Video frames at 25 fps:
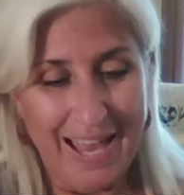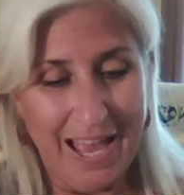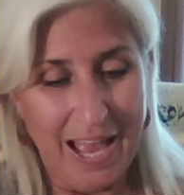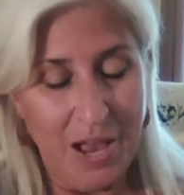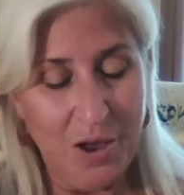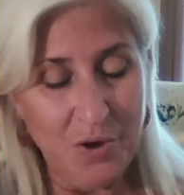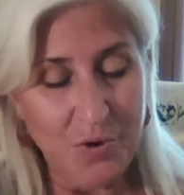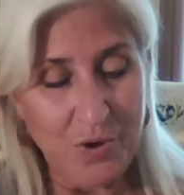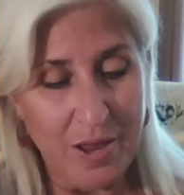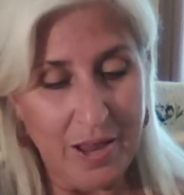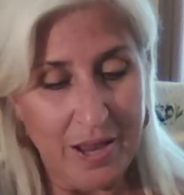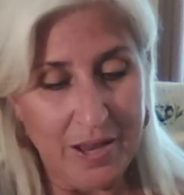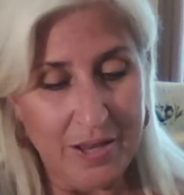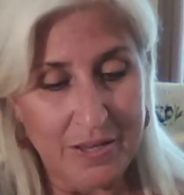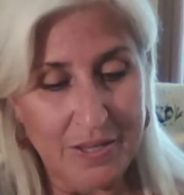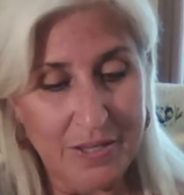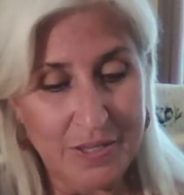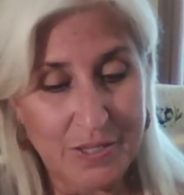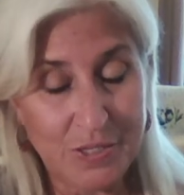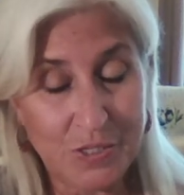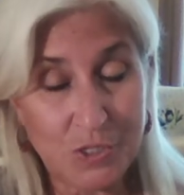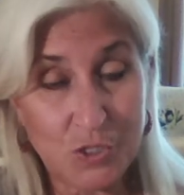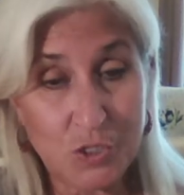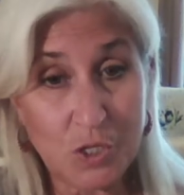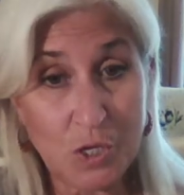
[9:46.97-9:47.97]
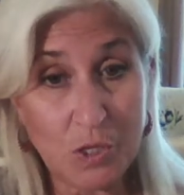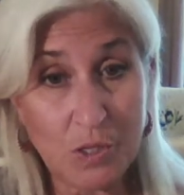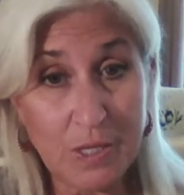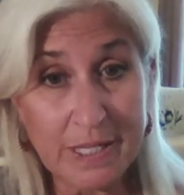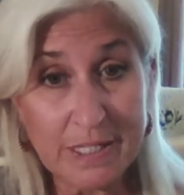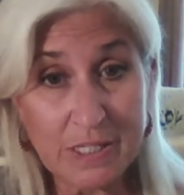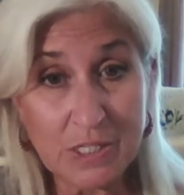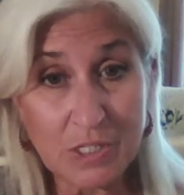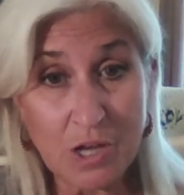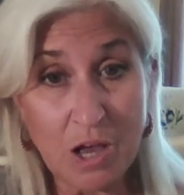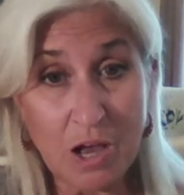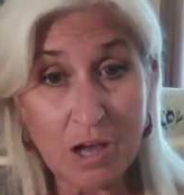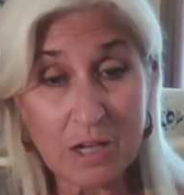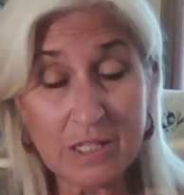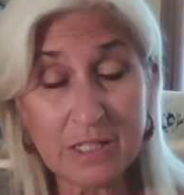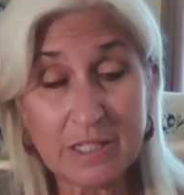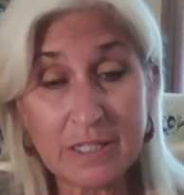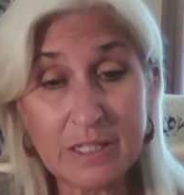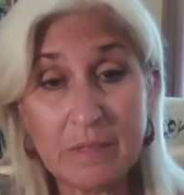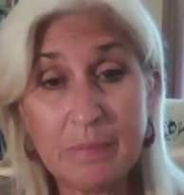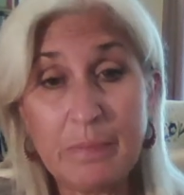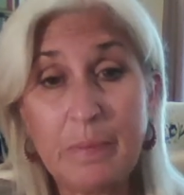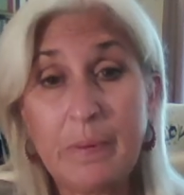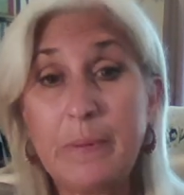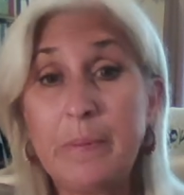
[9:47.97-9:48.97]
Okay, so let's talk a
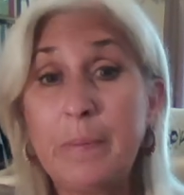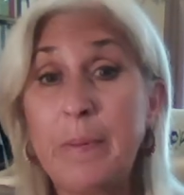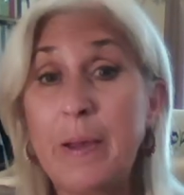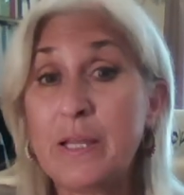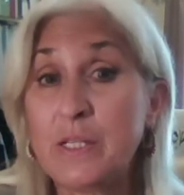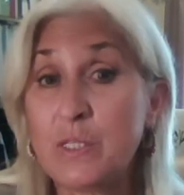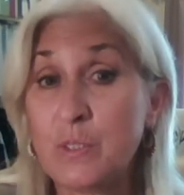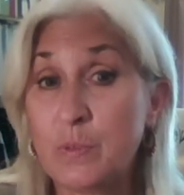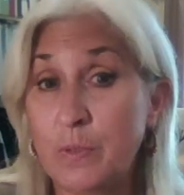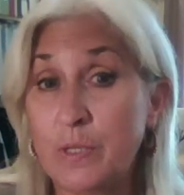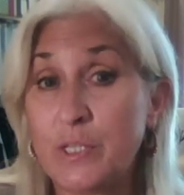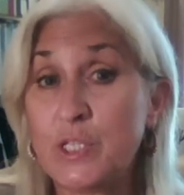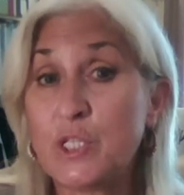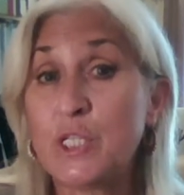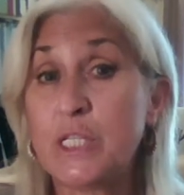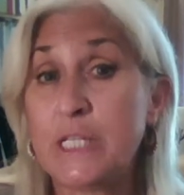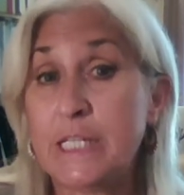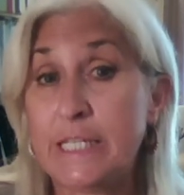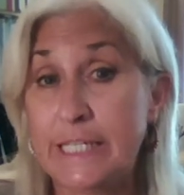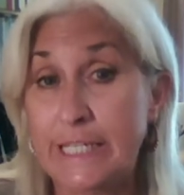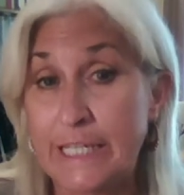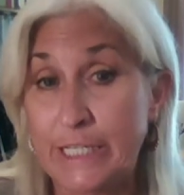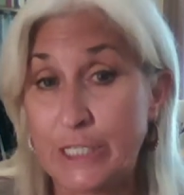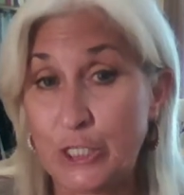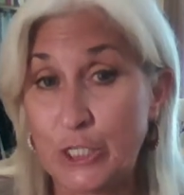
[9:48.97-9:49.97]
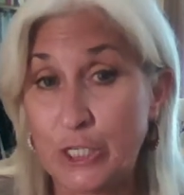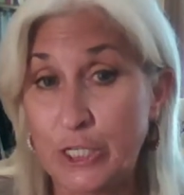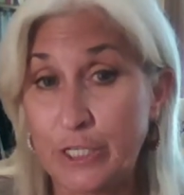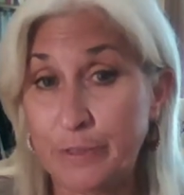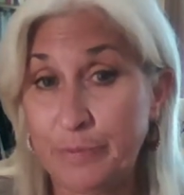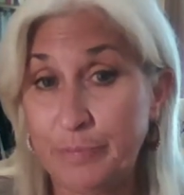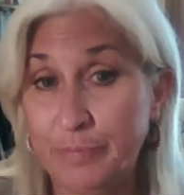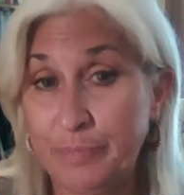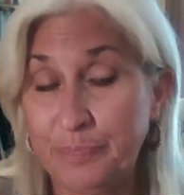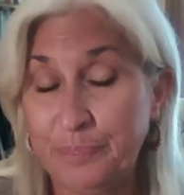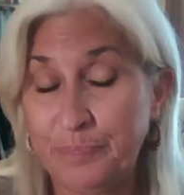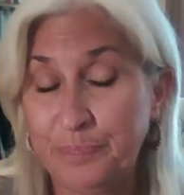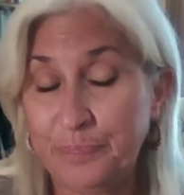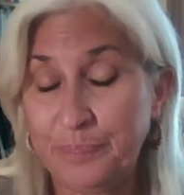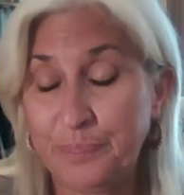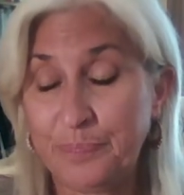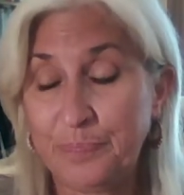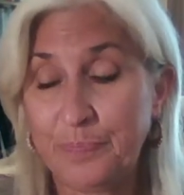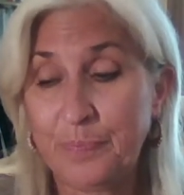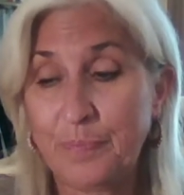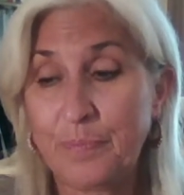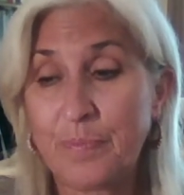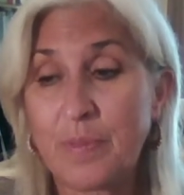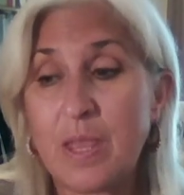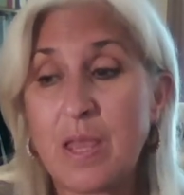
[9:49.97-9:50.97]
little bit about switching and ditching.
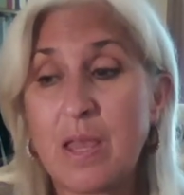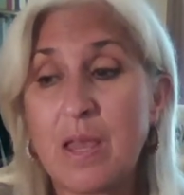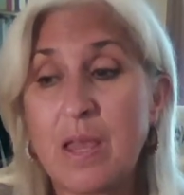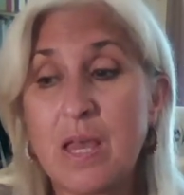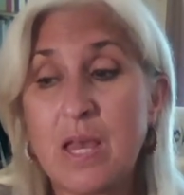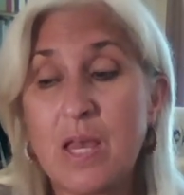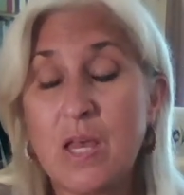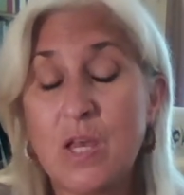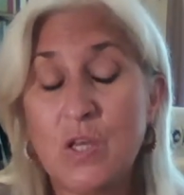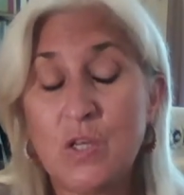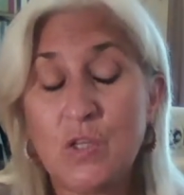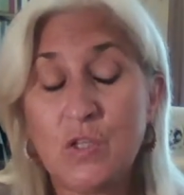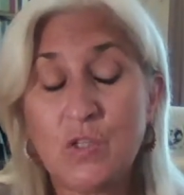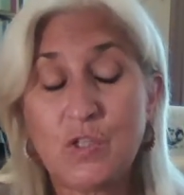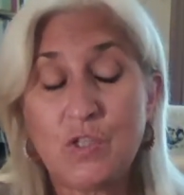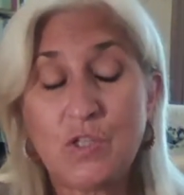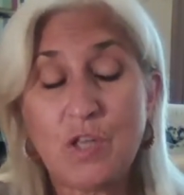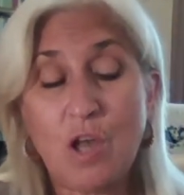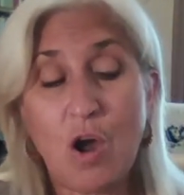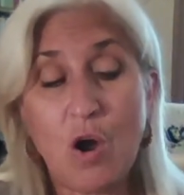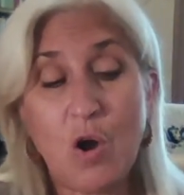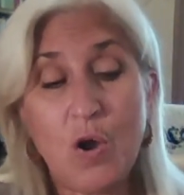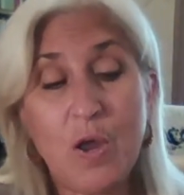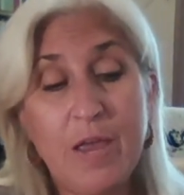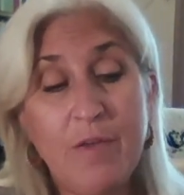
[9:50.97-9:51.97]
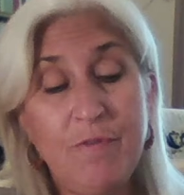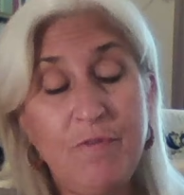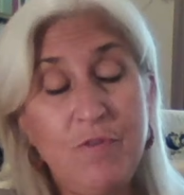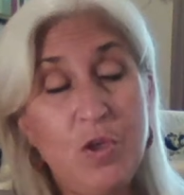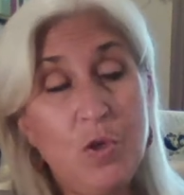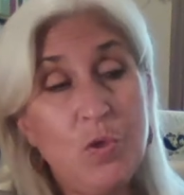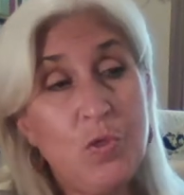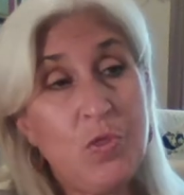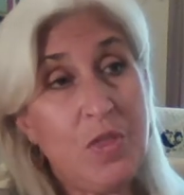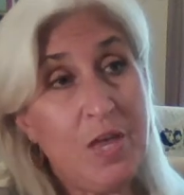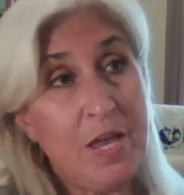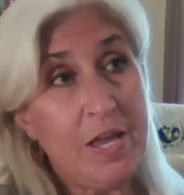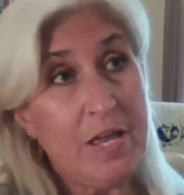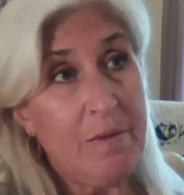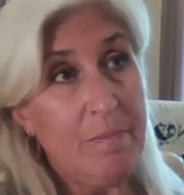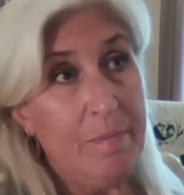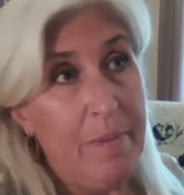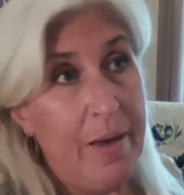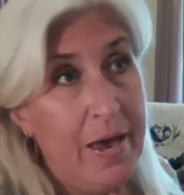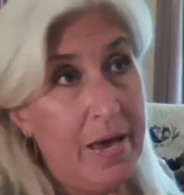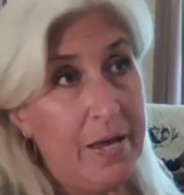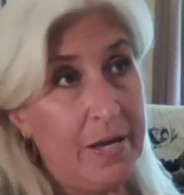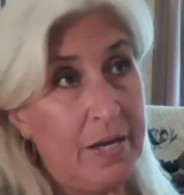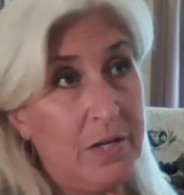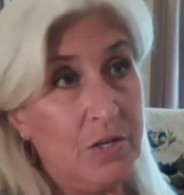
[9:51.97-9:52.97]
So if you think
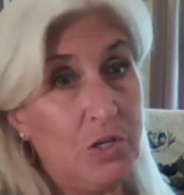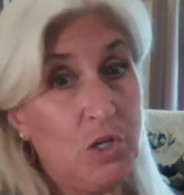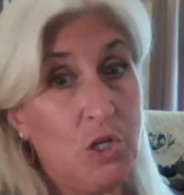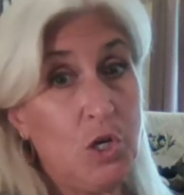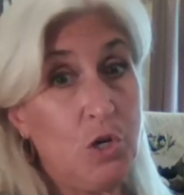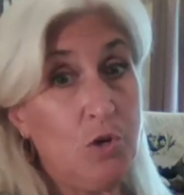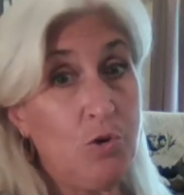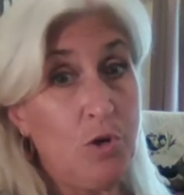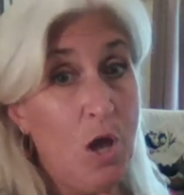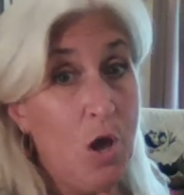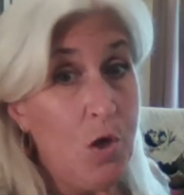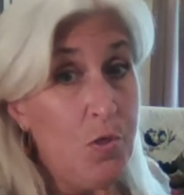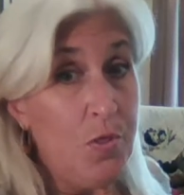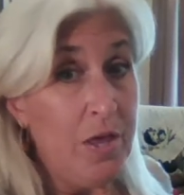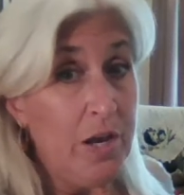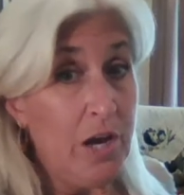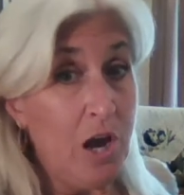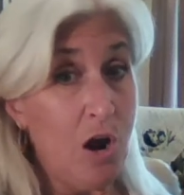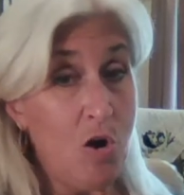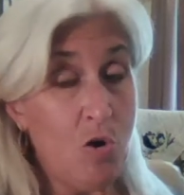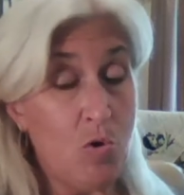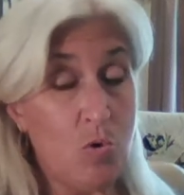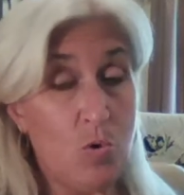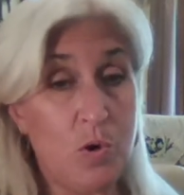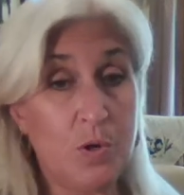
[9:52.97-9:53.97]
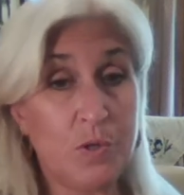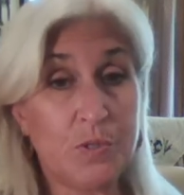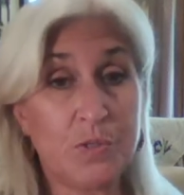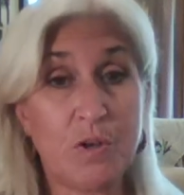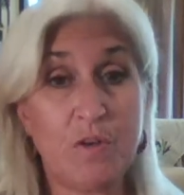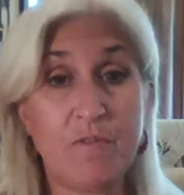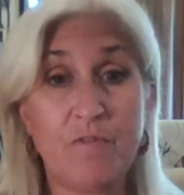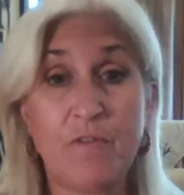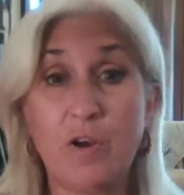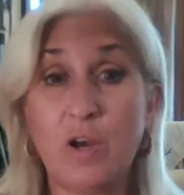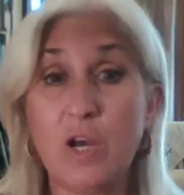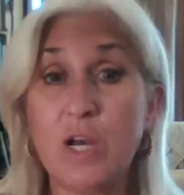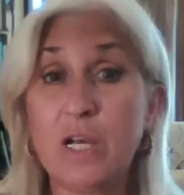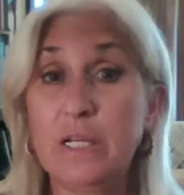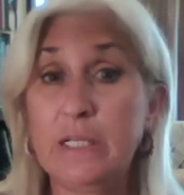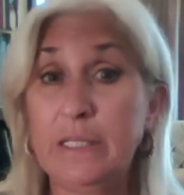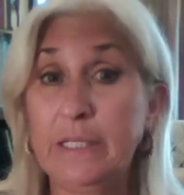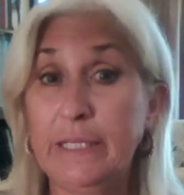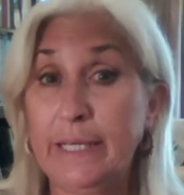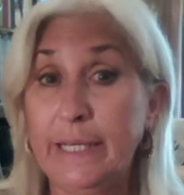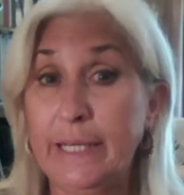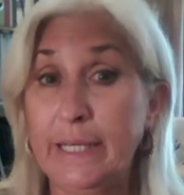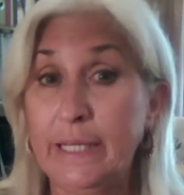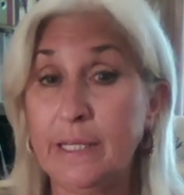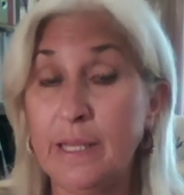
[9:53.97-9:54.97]
about it, you know that our oils are very
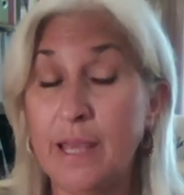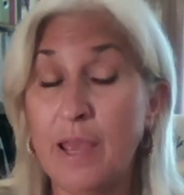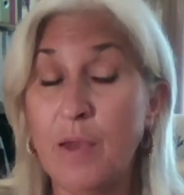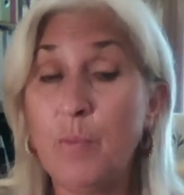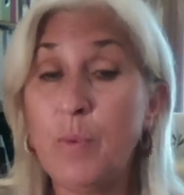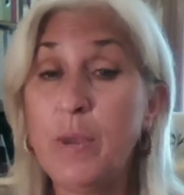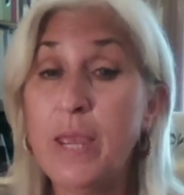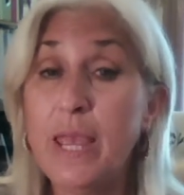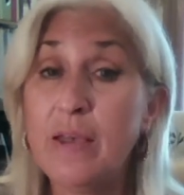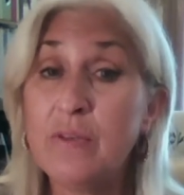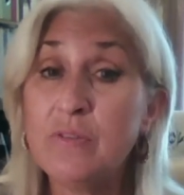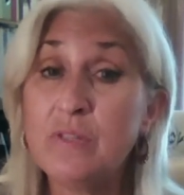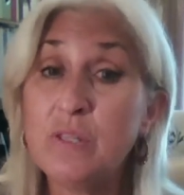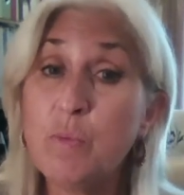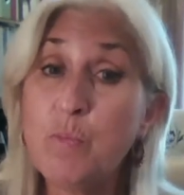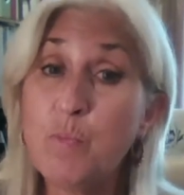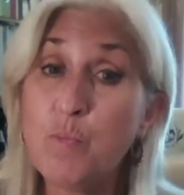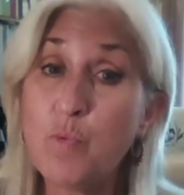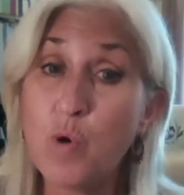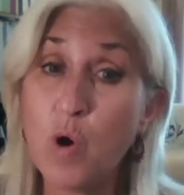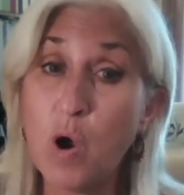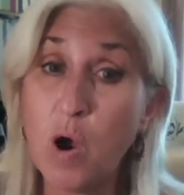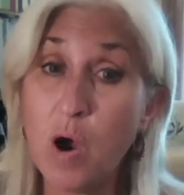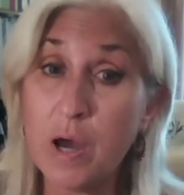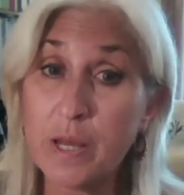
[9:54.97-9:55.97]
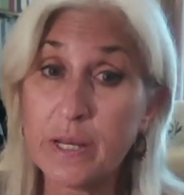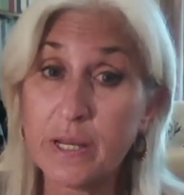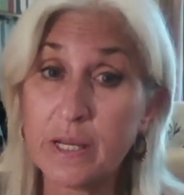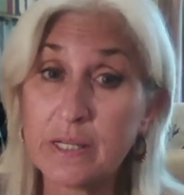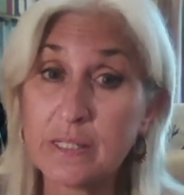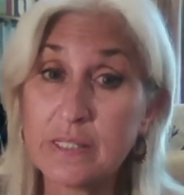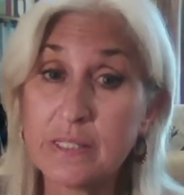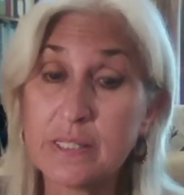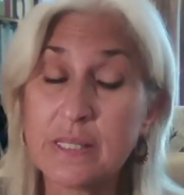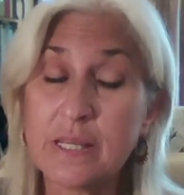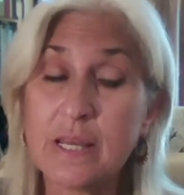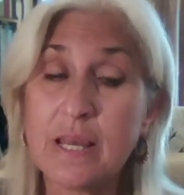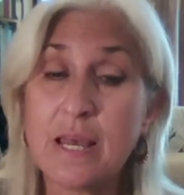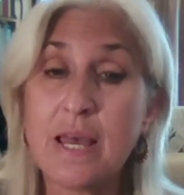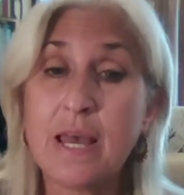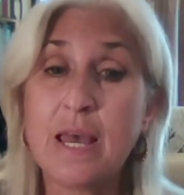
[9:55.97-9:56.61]
clean, and we have some products